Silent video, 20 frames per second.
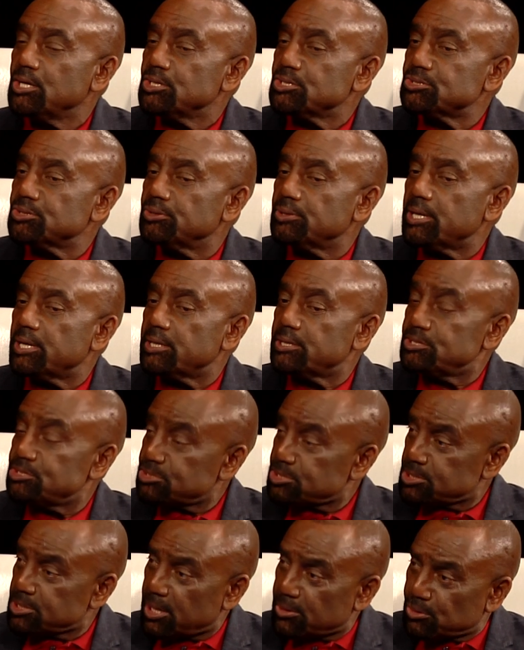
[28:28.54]
So
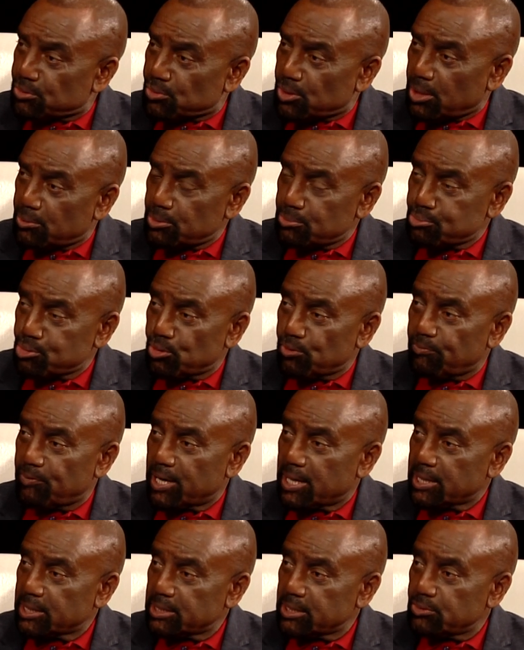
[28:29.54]
there's nothing wrong with
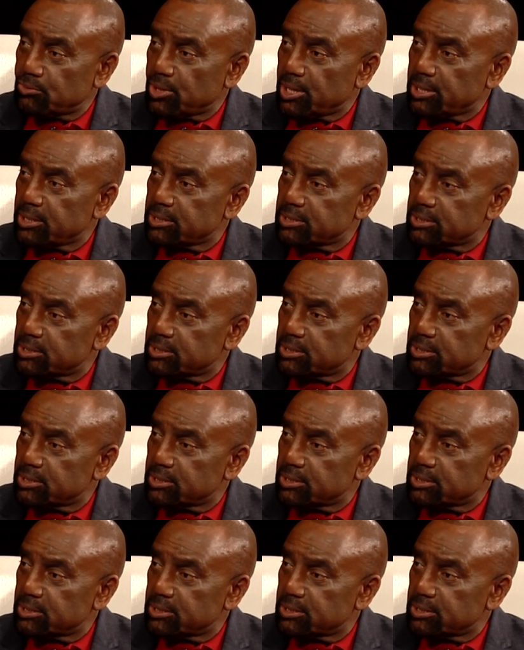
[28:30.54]
profiling there, right?